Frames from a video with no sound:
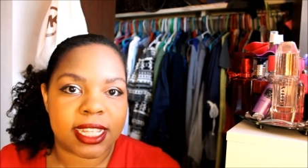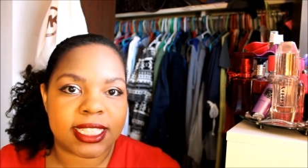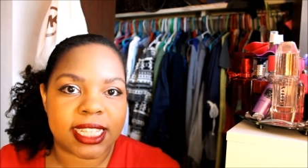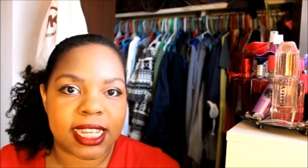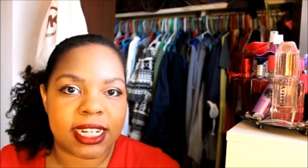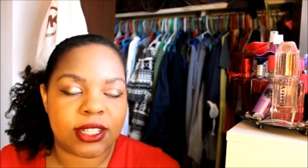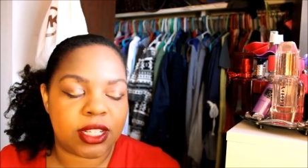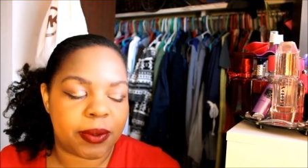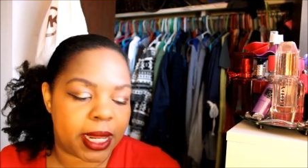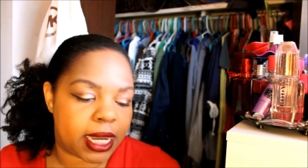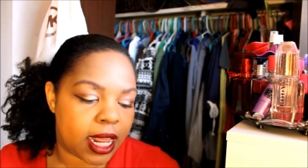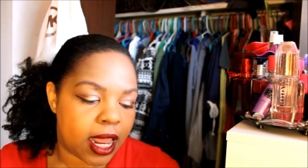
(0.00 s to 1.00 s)
Let's get
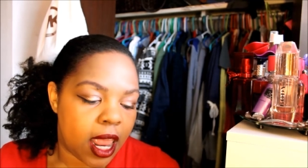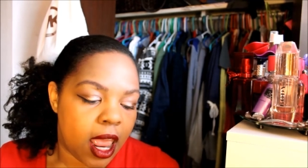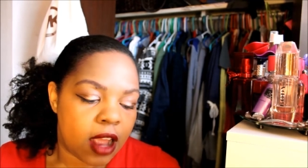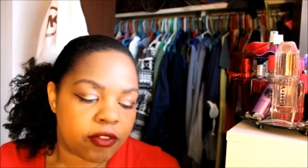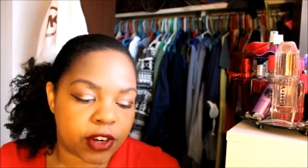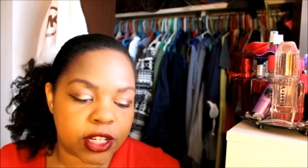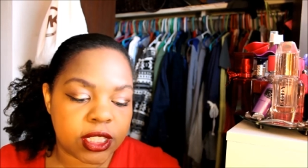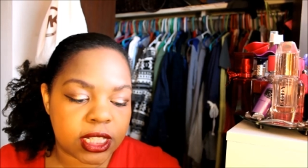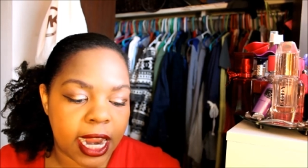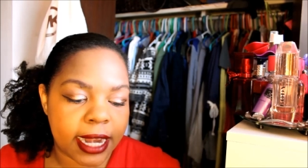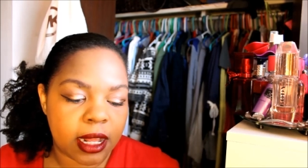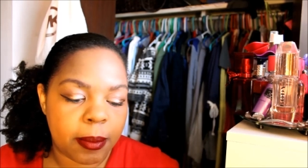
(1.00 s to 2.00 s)
into it.
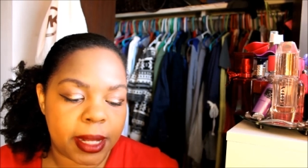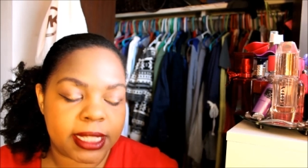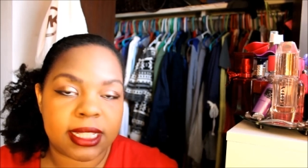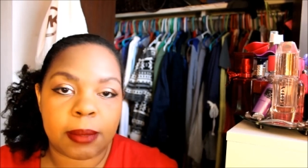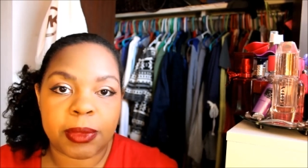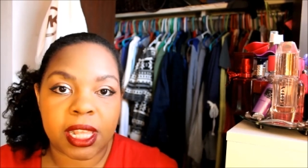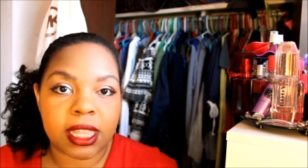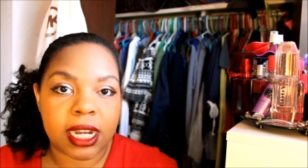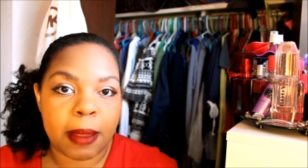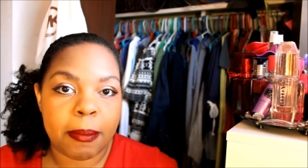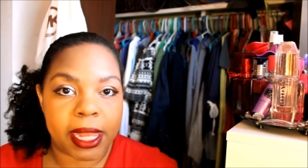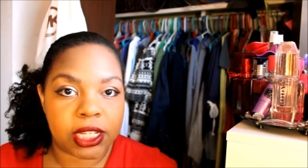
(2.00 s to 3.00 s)
First item is something
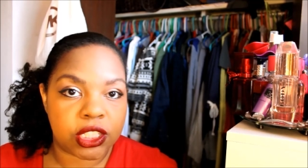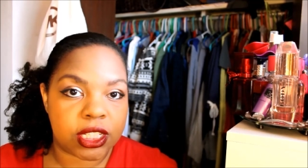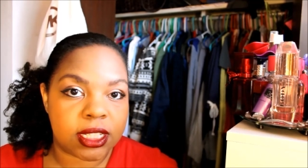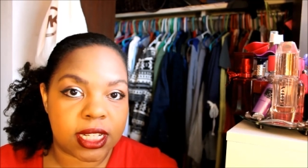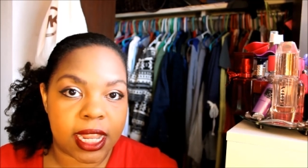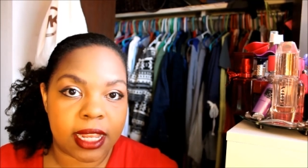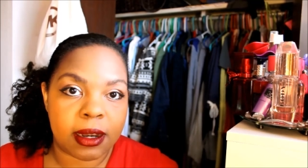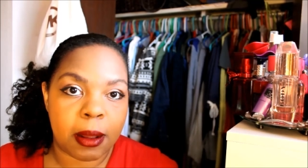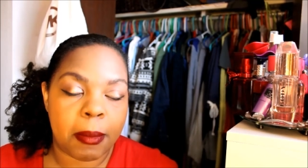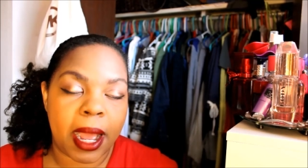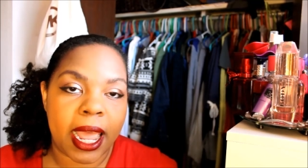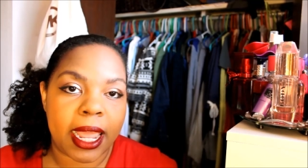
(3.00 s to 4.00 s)
that I mentioned
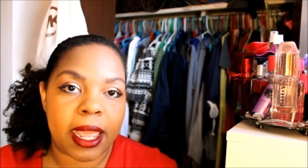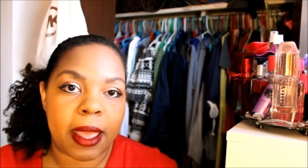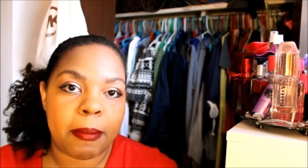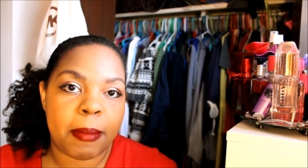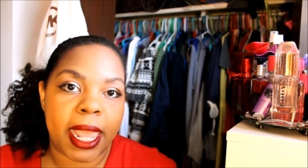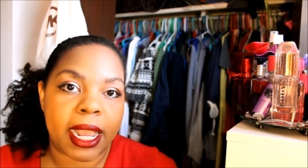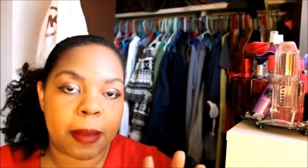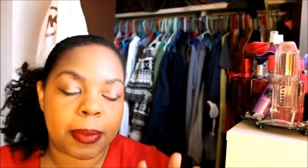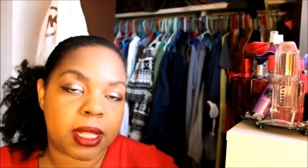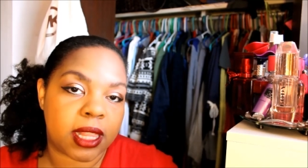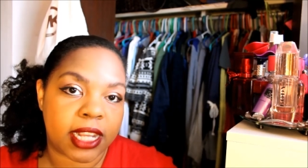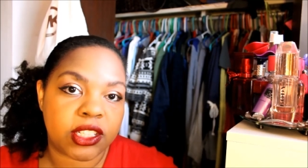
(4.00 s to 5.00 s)
in my
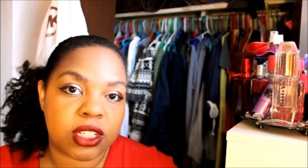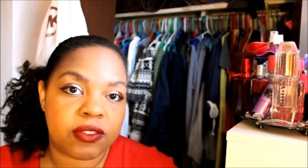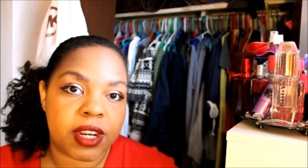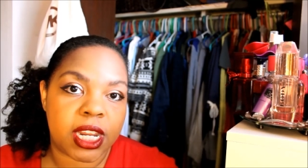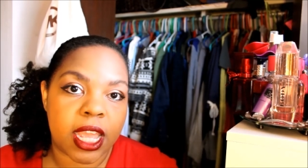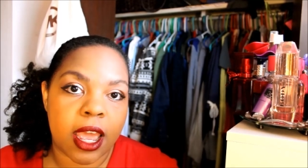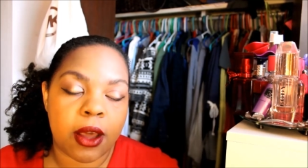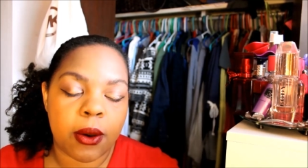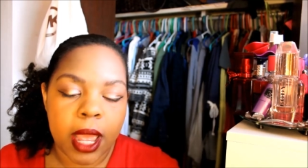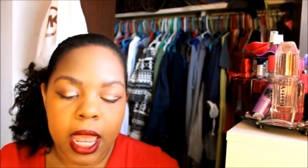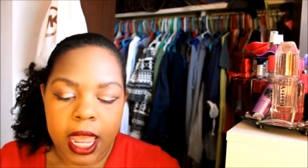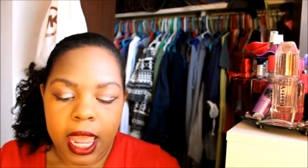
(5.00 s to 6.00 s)
makeup collection video,